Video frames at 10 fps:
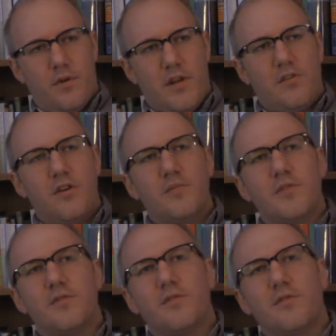in terms
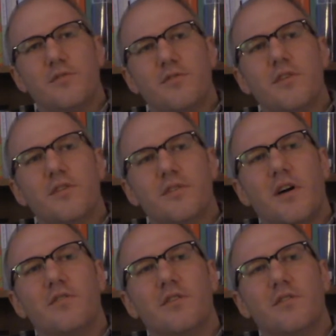of sort of
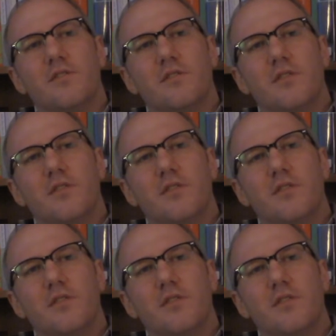philosophical